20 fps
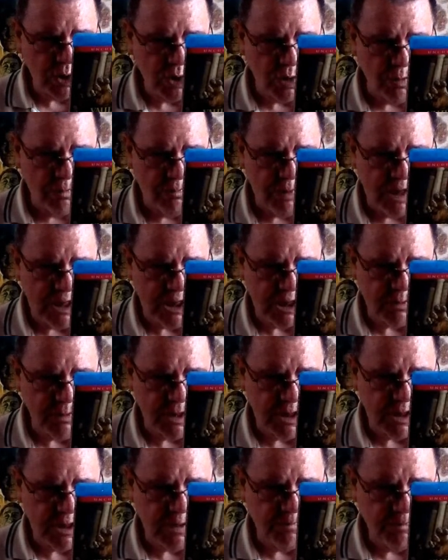the
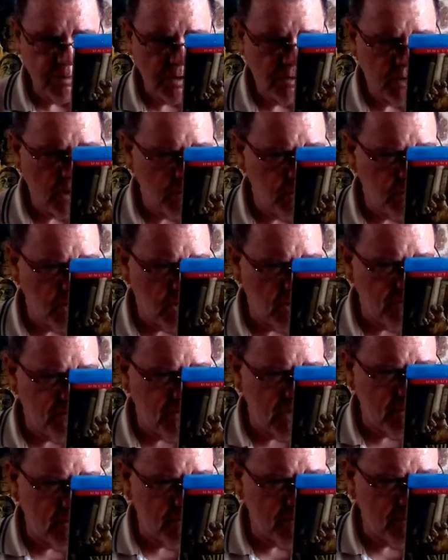sub-basement, though none of them